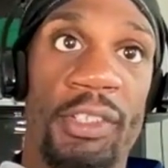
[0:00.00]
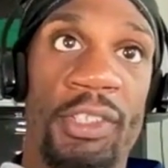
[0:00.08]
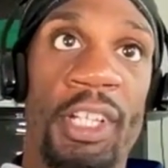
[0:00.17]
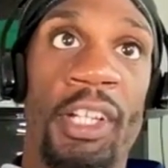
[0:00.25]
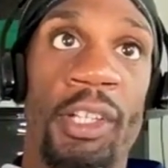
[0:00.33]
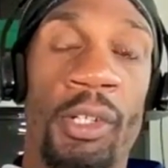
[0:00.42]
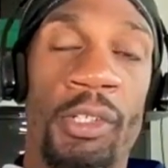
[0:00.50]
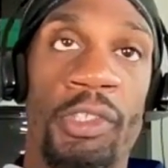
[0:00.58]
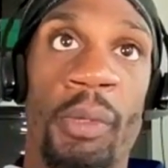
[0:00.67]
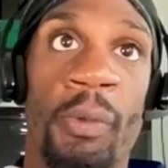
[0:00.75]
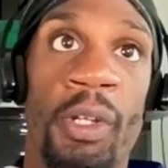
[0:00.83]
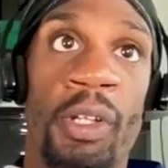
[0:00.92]
standing long
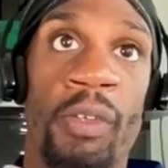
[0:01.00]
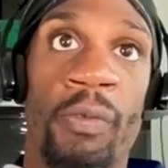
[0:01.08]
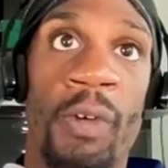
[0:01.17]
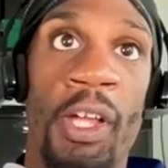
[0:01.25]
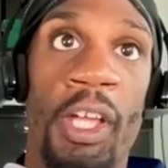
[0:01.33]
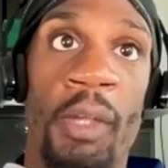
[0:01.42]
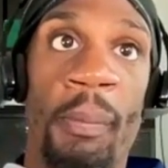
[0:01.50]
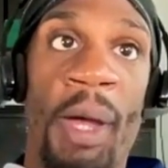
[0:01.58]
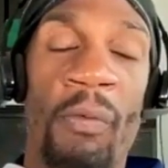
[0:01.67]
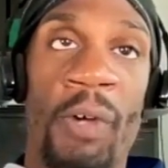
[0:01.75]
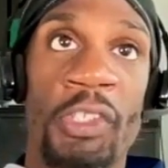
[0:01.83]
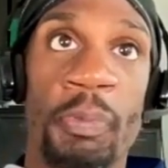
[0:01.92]
jumper in my
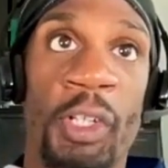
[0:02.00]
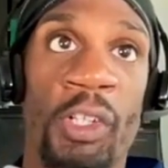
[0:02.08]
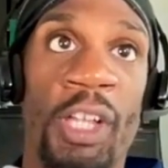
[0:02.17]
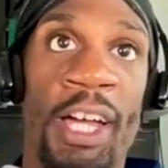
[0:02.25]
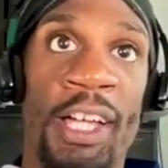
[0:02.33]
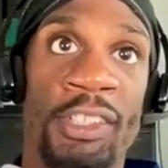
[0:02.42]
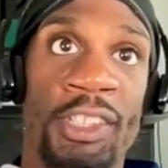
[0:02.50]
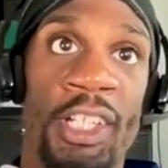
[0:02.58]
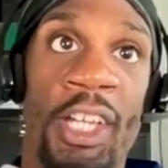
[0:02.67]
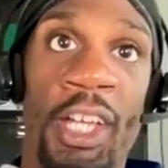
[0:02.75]
freshman class,